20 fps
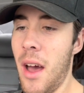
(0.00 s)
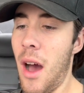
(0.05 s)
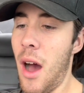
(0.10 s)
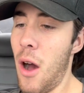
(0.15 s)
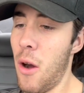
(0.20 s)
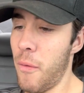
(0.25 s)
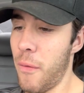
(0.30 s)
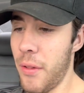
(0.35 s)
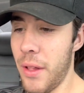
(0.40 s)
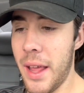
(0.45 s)

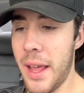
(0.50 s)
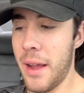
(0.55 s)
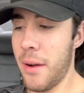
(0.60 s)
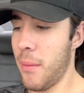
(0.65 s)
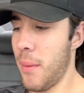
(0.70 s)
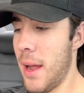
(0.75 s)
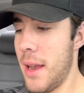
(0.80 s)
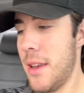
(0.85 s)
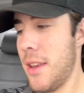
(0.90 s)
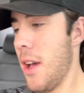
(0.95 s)
Hopefully
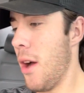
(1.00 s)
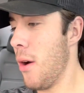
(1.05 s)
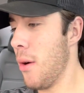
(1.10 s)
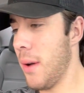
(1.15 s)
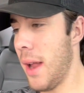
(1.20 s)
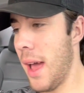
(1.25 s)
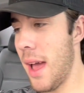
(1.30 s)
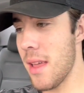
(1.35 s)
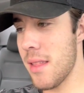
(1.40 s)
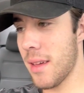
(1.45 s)

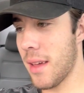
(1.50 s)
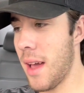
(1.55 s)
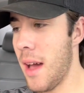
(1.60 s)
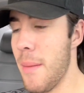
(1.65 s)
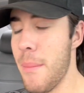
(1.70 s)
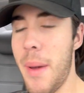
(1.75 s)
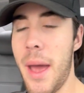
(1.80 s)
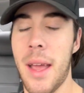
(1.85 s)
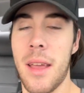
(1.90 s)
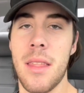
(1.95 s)
Rendon has a
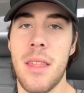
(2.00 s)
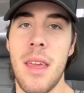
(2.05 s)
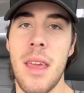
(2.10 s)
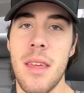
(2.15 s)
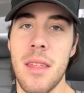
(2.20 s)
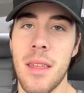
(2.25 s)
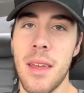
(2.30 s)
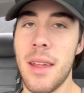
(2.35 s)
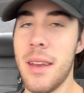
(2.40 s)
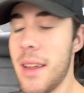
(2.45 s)
comeback
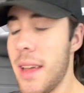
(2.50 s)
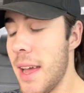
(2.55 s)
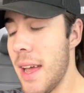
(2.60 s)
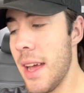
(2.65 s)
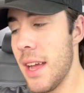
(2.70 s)
season.